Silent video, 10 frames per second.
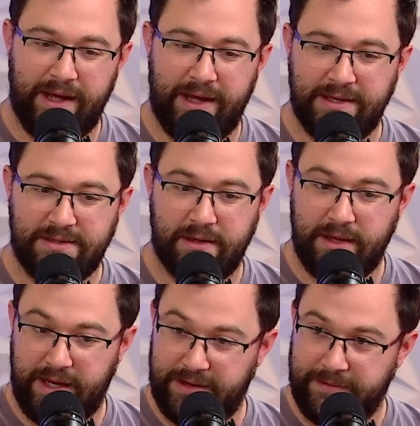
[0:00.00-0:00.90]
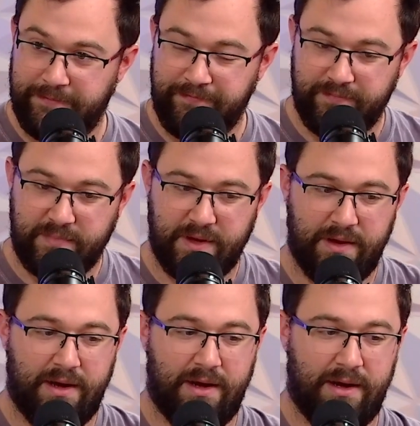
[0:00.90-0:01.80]
is the lead.
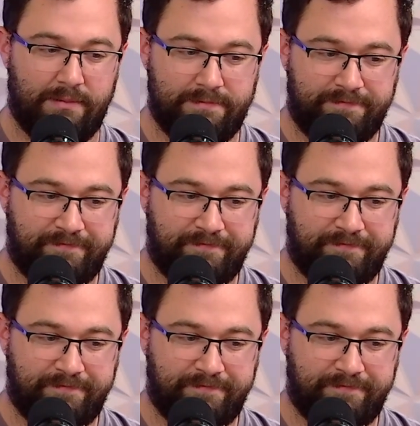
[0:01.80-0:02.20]
And